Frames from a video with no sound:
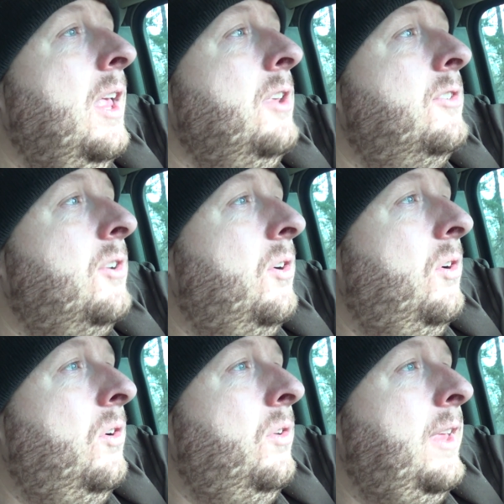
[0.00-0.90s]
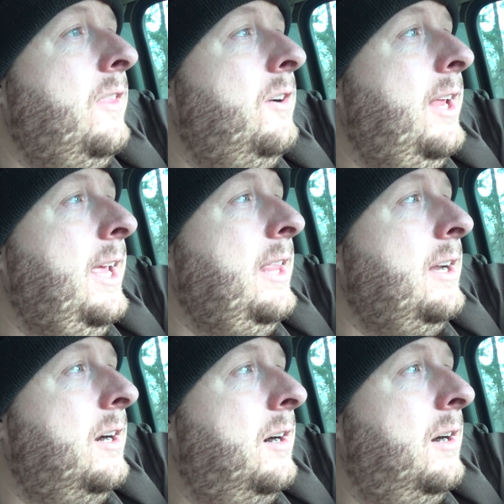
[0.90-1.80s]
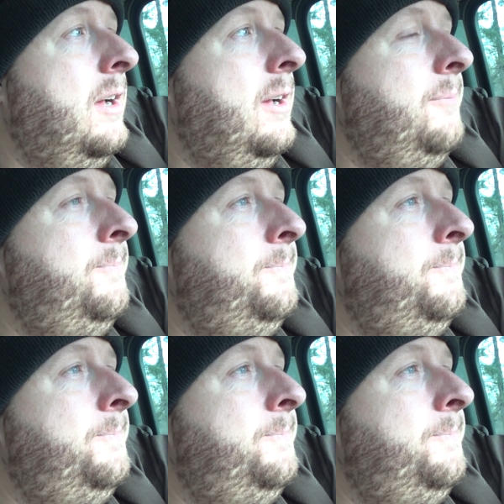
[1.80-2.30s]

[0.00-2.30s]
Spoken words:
So the other day there,